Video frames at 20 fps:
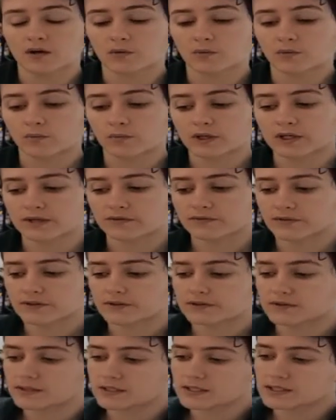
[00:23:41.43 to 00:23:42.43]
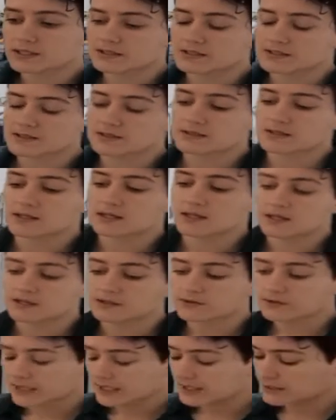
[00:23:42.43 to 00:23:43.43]
one of the things you
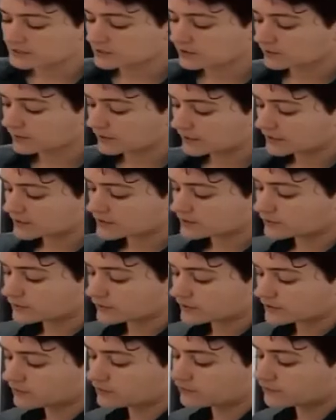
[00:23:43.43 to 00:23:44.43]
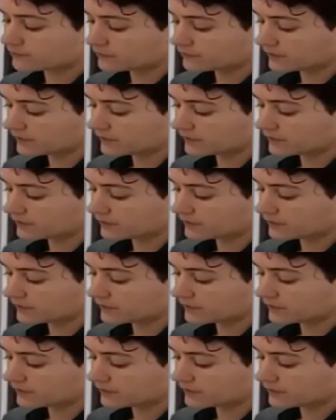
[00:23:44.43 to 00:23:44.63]
can do is when you've